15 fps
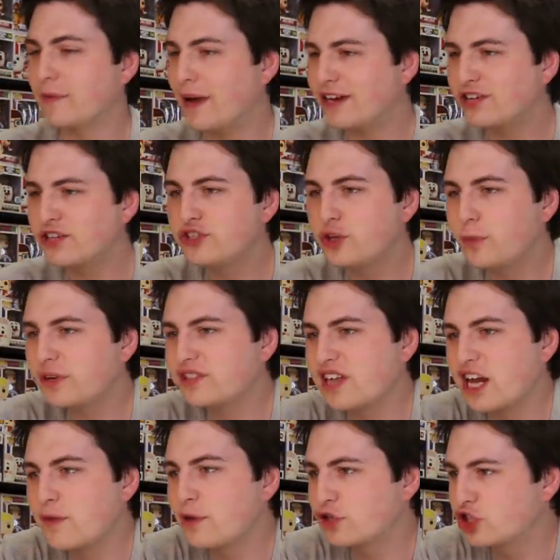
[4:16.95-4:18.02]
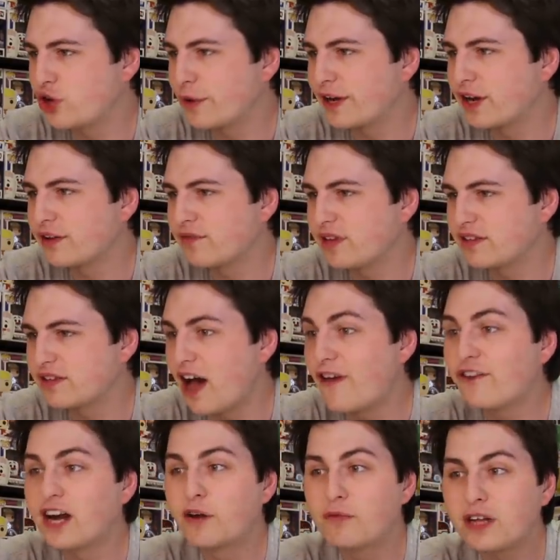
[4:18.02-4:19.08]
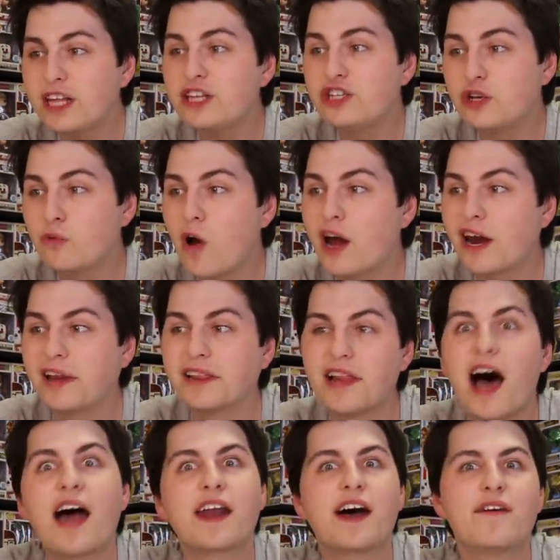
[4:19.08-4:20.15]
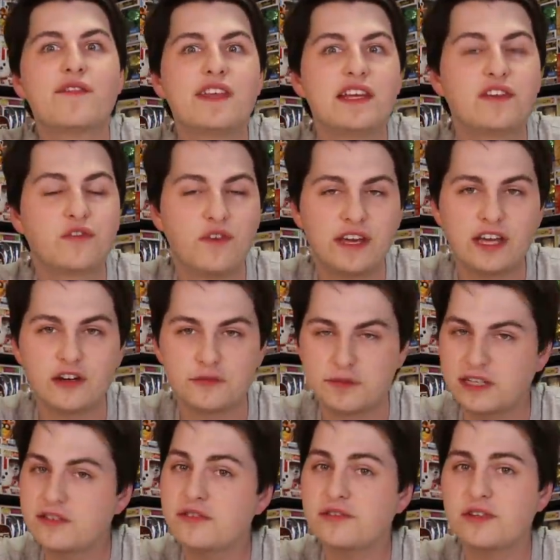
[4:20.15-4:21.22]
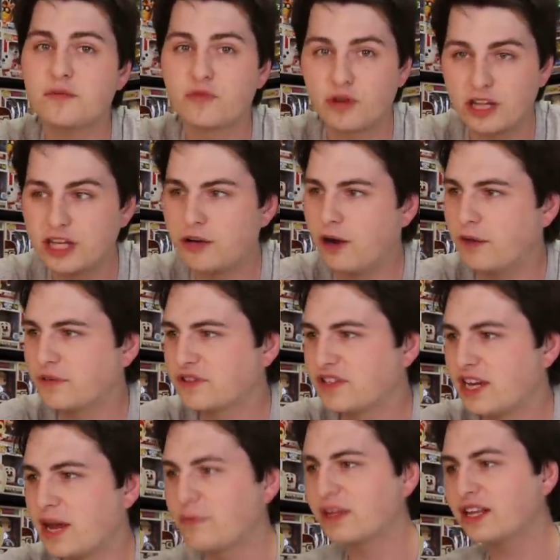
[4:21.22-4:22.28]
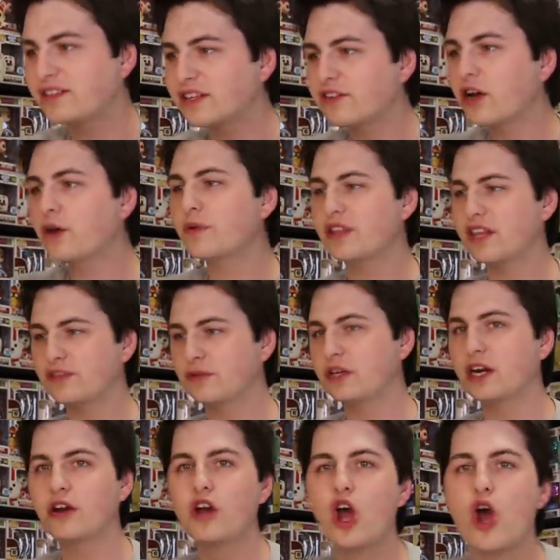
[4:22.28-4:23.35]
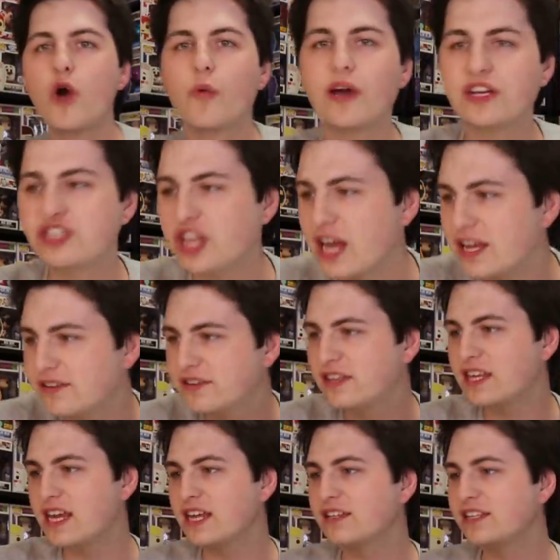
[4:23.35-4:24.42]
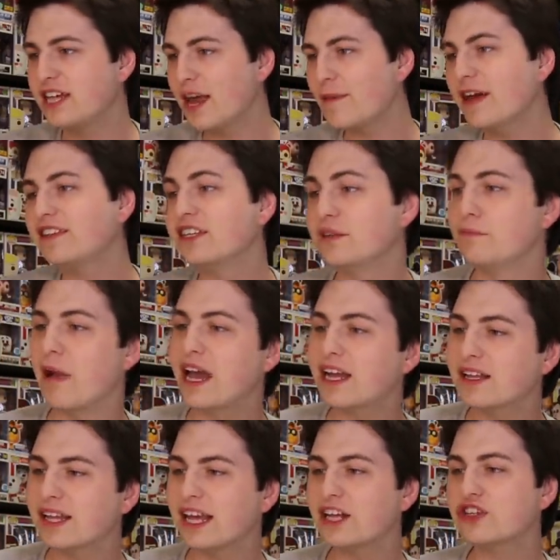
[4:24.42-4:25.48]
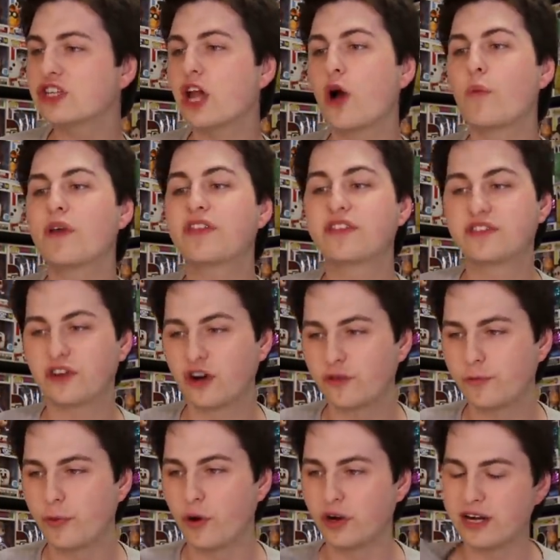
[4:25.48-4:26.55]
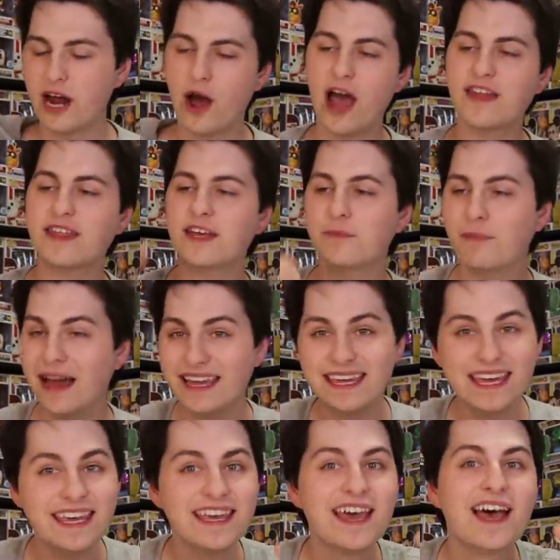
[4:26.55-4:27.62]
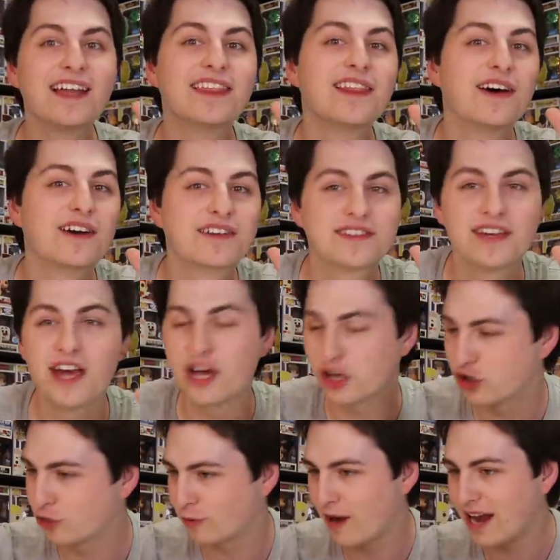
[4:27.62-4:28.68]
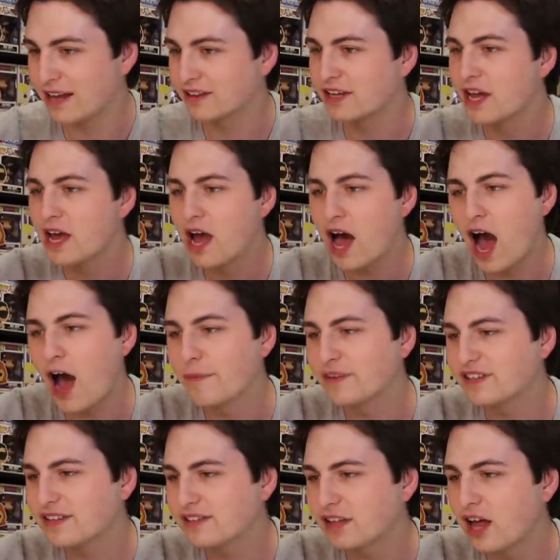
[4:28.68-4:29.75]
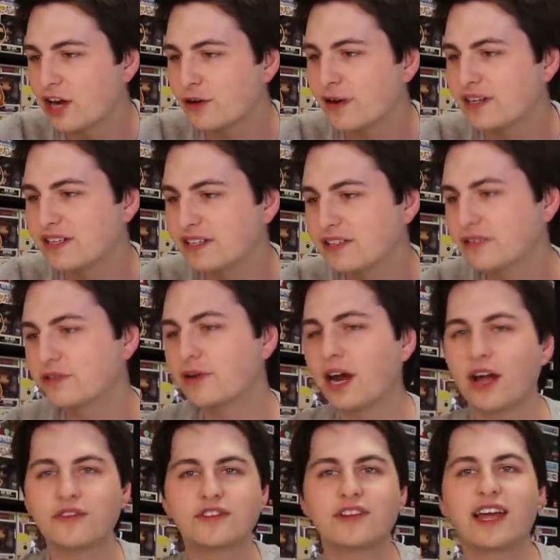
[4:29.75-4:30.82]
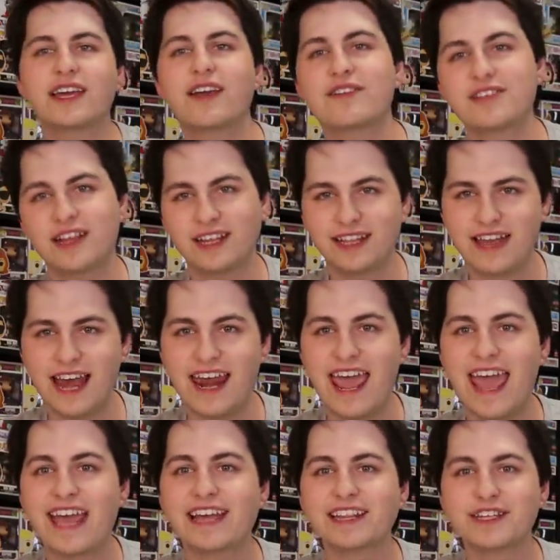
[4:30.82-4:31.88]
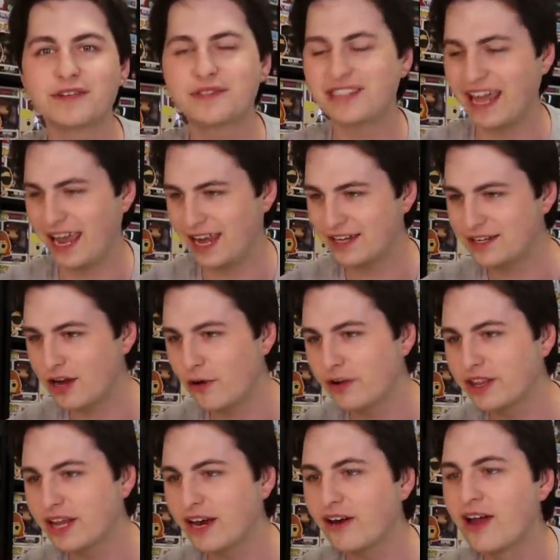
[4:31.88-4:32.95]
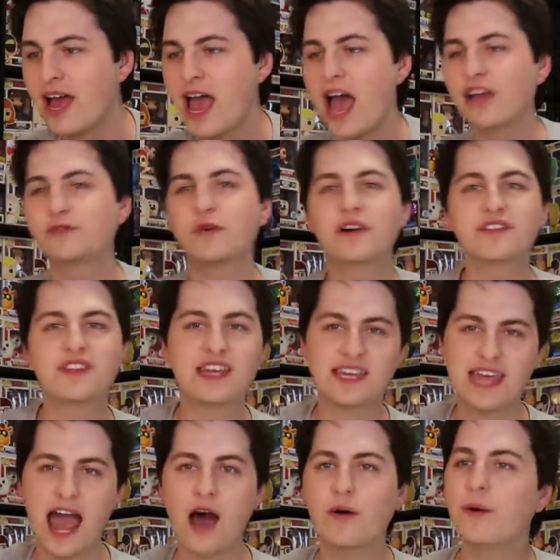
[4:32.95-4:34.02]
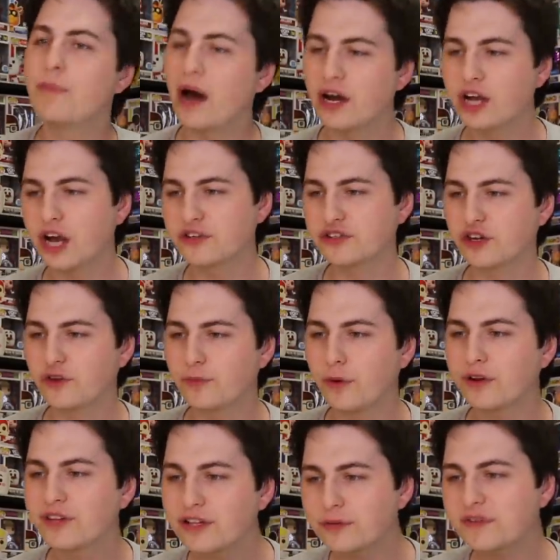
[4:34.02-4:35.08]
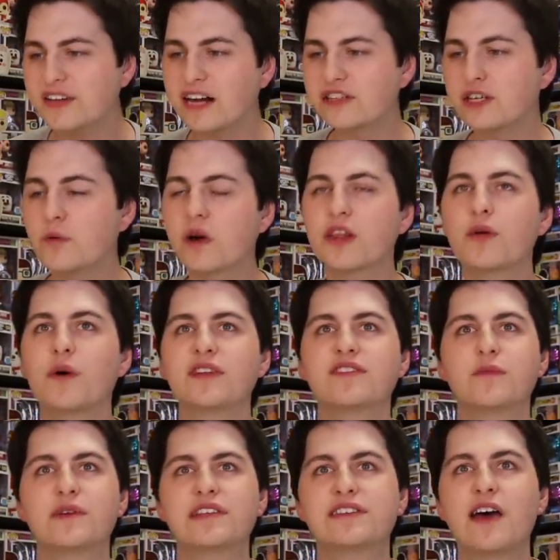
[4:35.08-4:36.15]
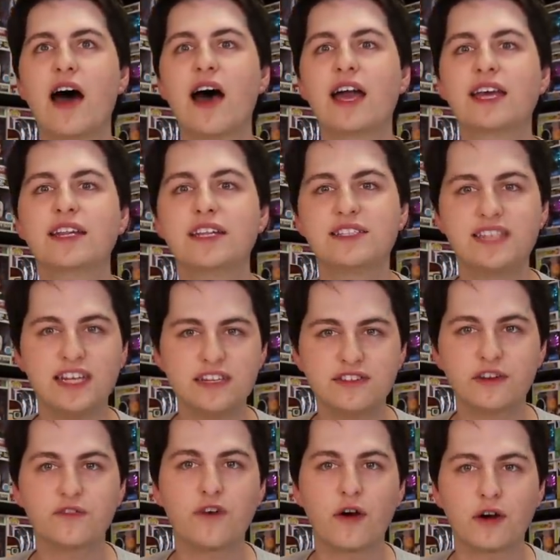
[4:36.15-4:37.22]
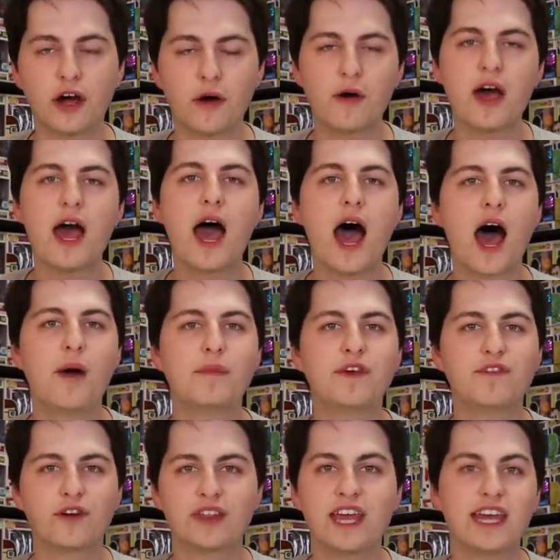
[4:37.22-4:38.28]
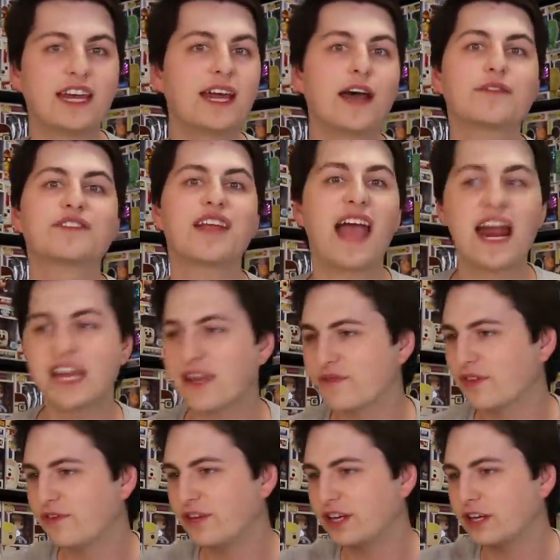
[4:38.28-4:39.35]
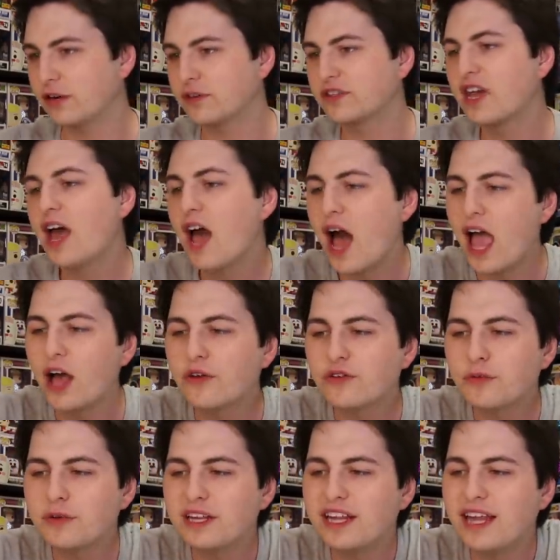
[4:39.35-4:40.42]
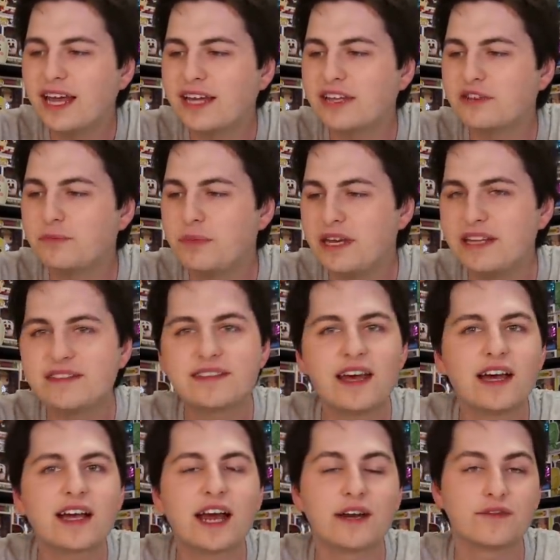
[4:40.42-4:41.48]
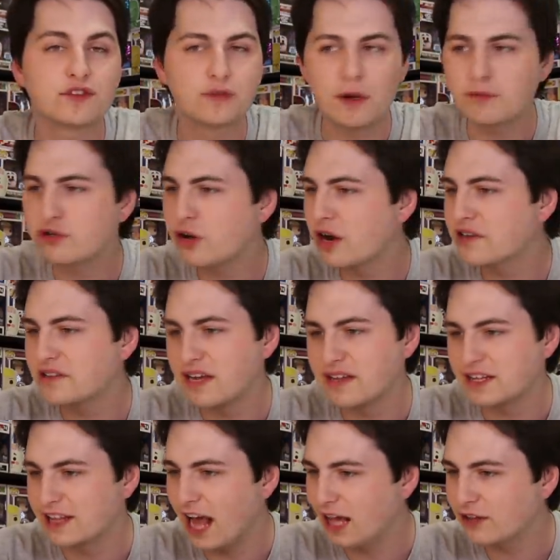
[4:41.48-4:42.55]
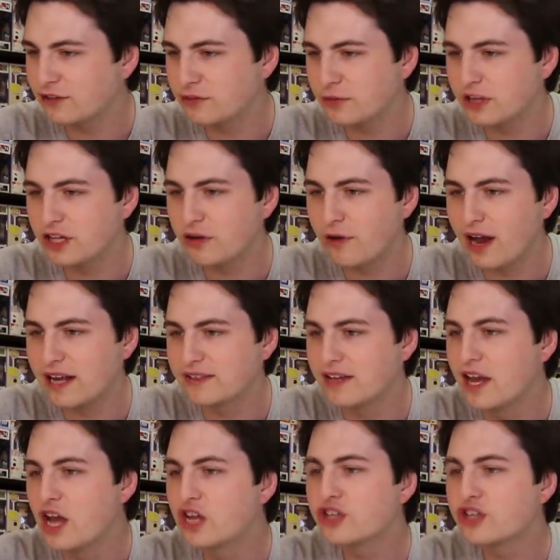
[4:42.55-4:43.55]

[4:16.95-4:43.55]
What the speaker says: I'm actually super excited about showing all of these off, and I really do want a lot of these figures because there's some really great ones today. But let's get started with this one here, which is the TMNT Michelangelo with surfboard. Now, I think Mikey looks great. This has a lot of great detail to it. I also like how he's got like that hang loose hand going there. as well as the Cowabunga surfboard. This was actually one of the ones that we saw in the teaser photo before they had announced any of the figures. I also really like his pizza kind of swim trunks. I think that looks really great.